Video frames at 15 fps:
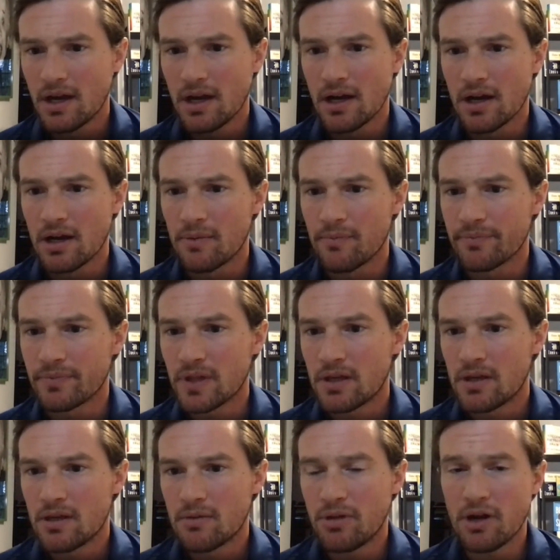
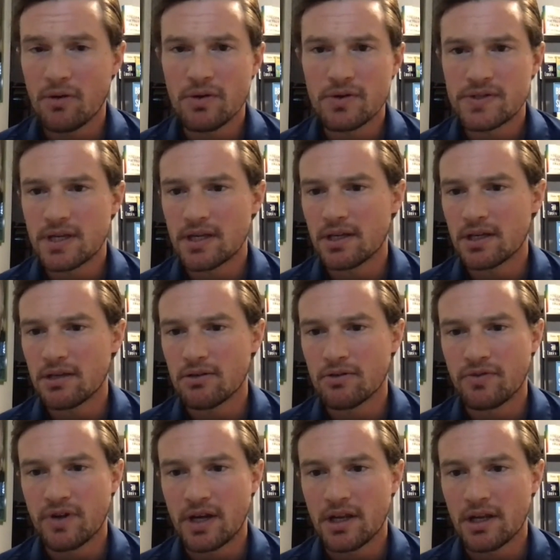But I will say, like,
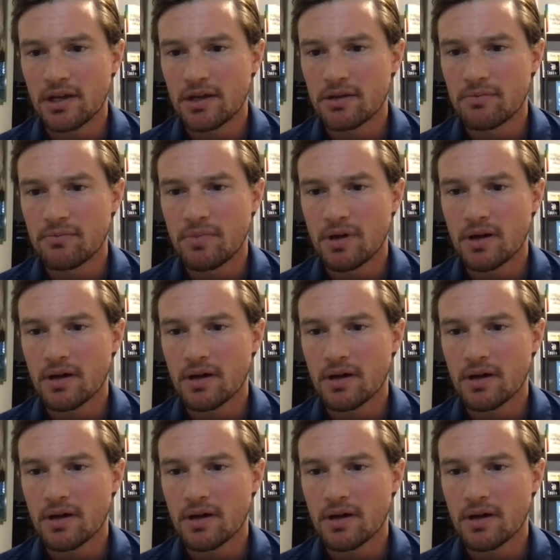finding a good